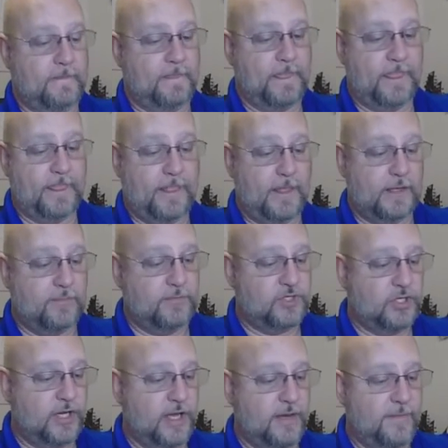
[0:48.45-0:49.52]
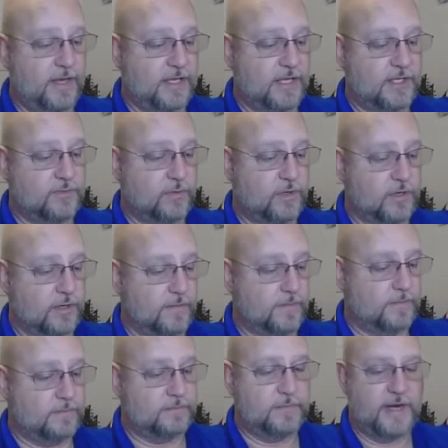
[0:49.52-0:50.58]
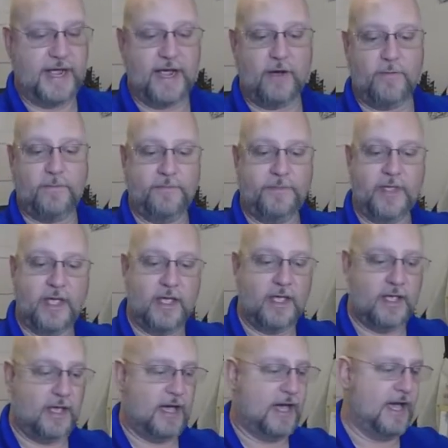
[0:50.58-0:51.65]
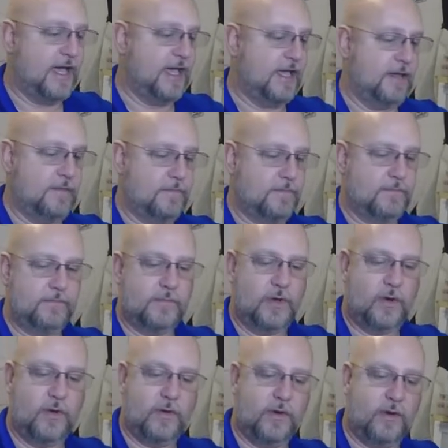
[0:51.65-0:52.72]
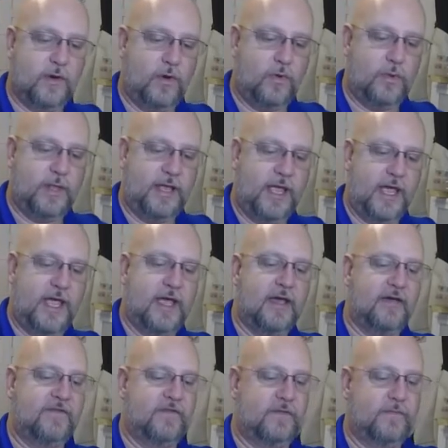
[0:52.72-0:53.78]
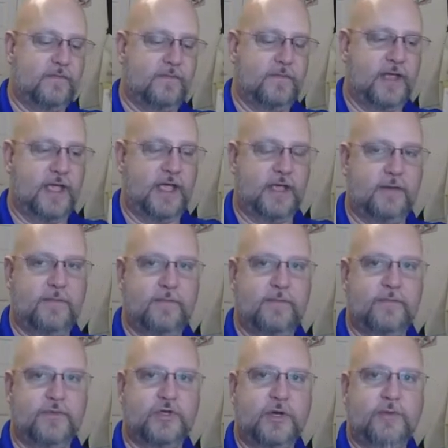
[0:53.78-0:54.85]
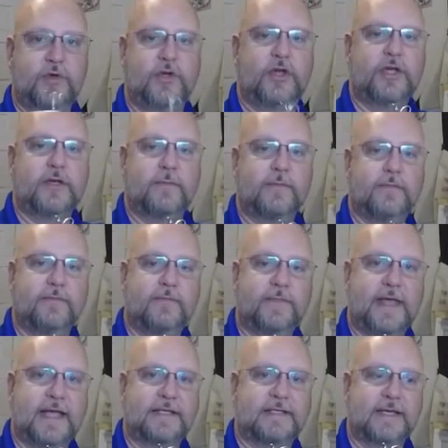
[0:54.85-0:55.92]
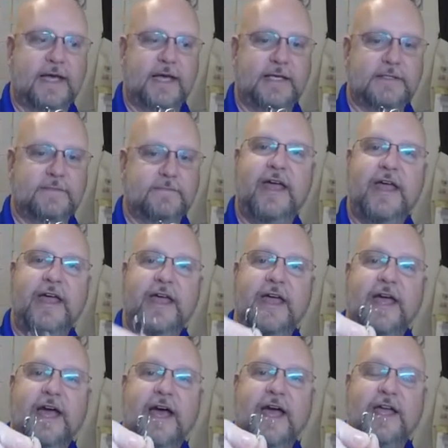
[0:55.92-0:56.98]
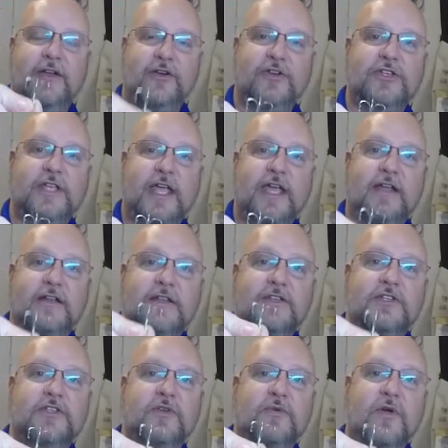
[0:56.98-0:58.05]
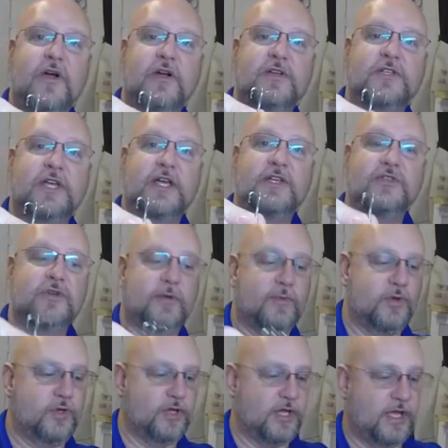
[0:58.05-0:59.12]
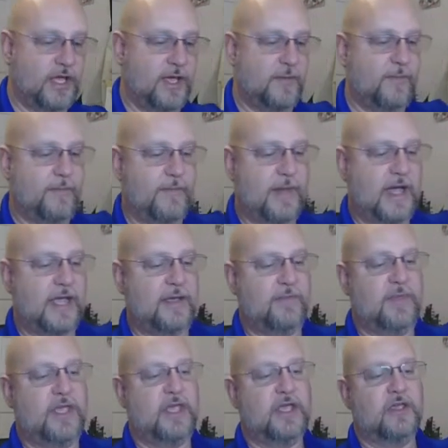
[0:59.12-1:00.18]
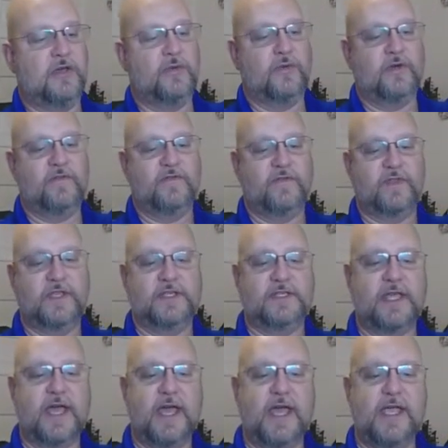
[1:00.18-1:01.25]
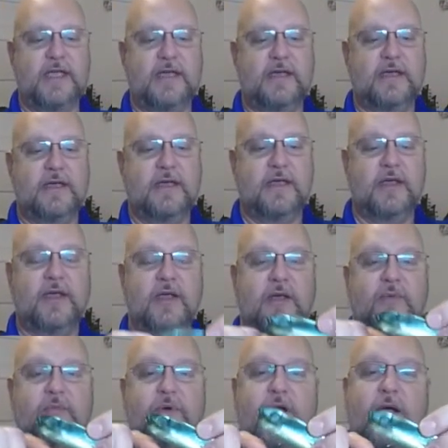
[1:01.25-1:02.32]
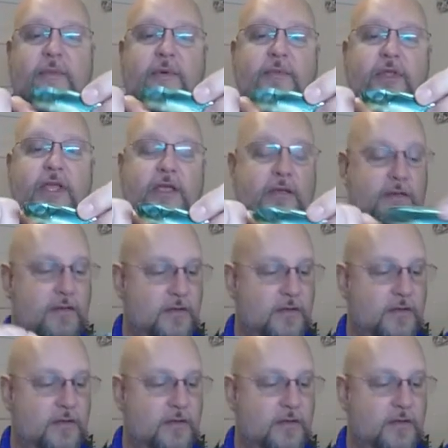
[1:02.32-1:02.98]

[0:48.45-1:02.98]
I'm going to show you how you make these work. Now, I only have a treble hook that size. I understand this is the wrong size treble hook. It might be a good one for this guy. Probably